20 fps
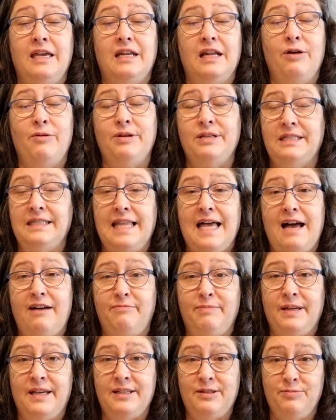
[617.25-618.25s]
And I always laugh
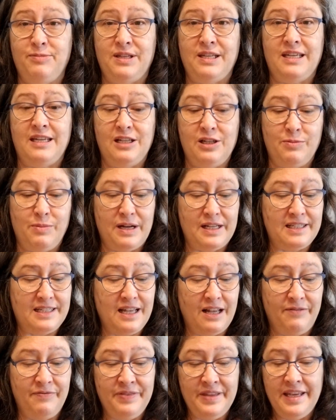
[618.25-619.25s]
because I'm thinking to
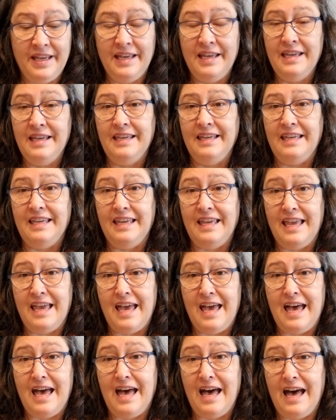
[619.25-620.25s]
myself,
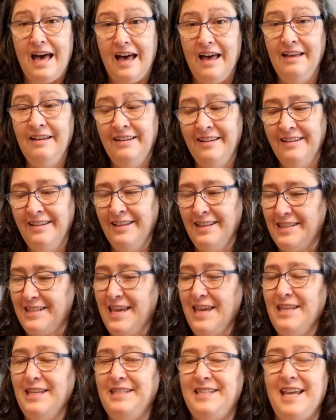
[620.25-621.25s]
yeah, it's
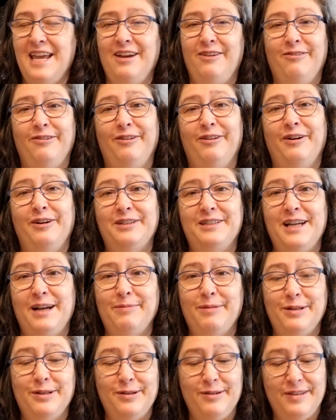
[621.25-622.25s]
going to take her a long time
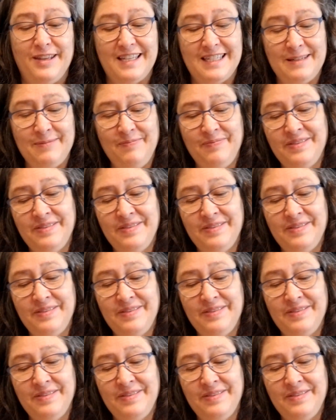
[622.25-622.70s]
to do this.